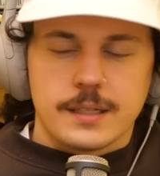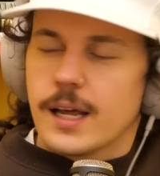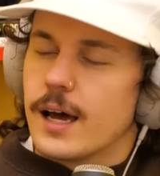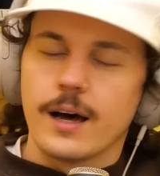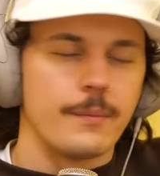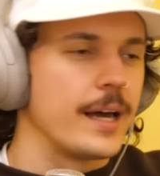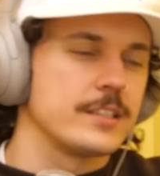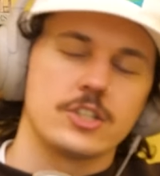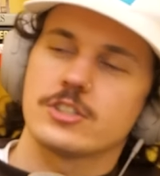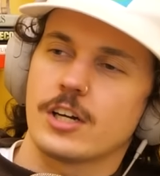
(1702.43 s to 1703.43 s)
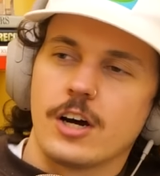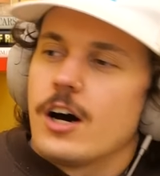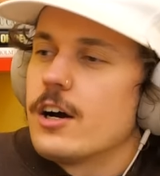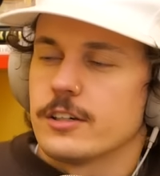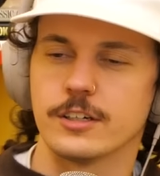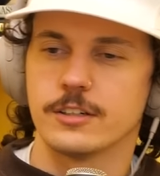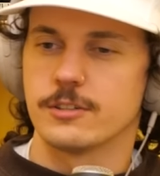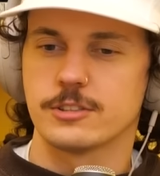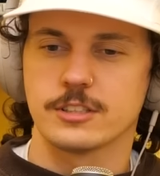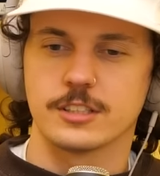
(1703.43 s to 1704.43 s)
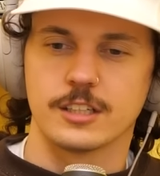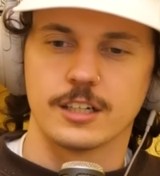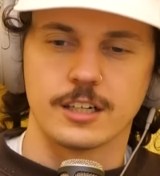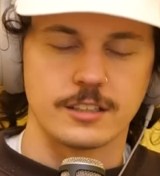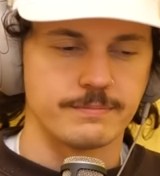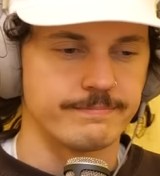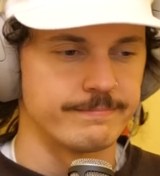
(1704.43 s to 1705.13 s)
No, man, it's just a car, dude. It was just a car.